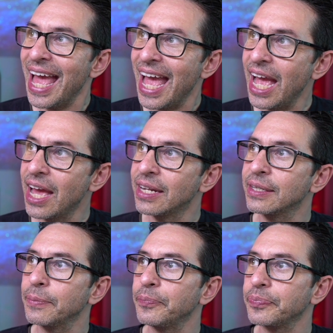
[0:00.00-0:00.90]

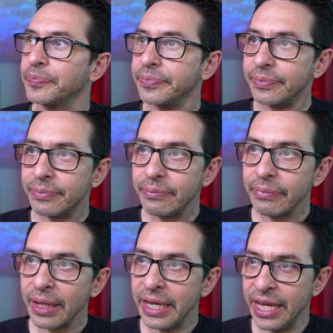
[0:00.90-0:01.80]
And
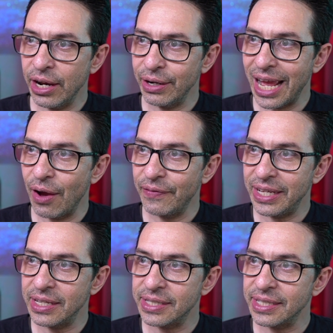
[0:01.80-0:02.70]
here now,
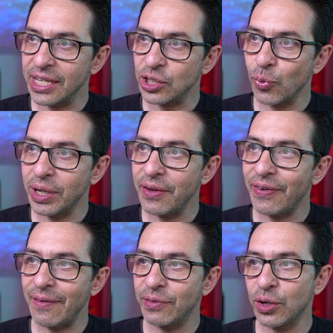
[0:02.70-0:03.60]
Venus is at
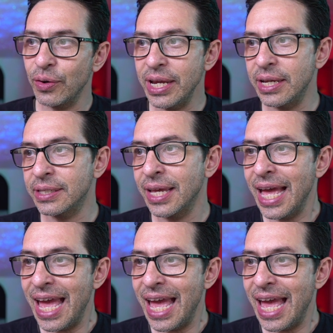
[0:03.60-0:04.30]
25 degrees,